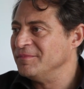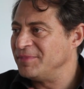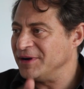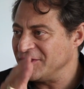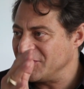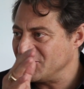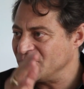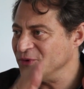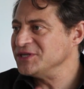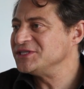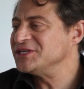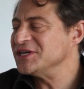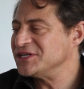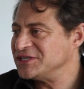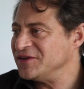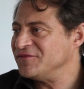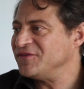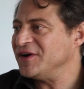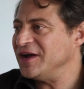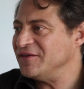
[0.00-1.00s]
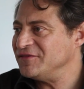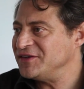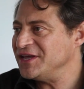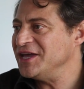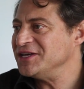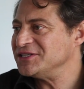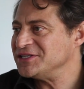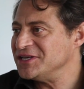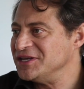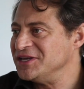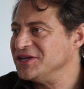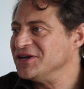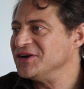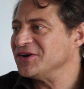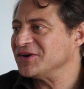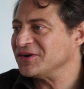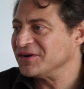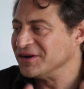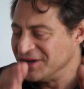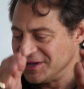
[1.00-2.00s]
by 365 days in a
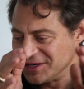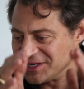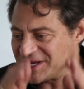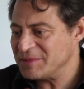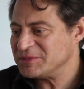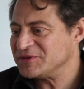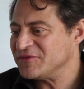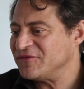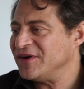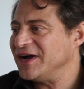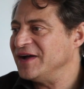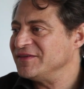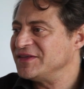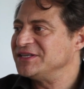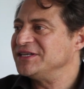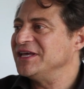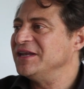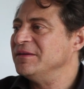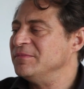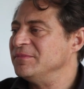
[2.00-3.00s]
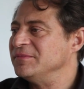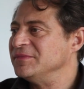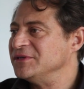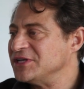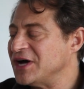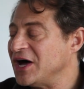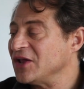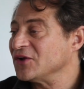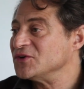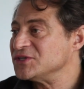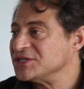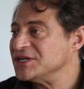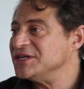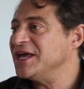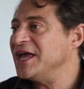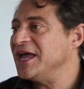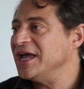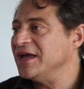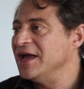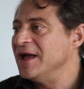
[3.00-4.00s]
year times $5 to $10 a
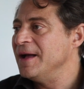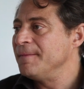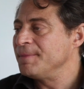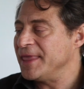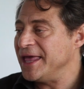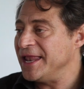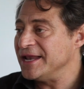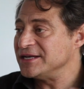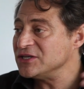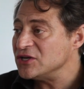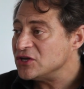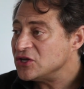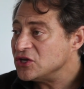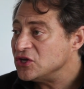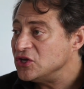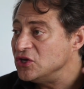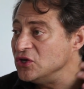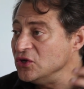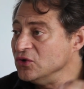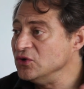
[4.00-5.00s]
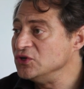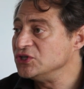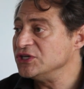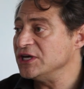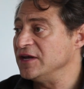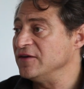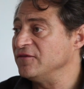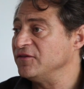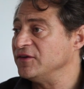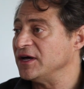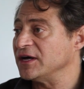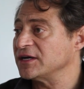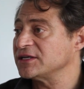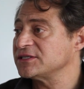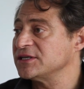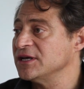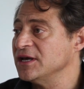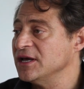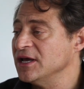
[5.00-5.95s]
day, and it's a huge influx.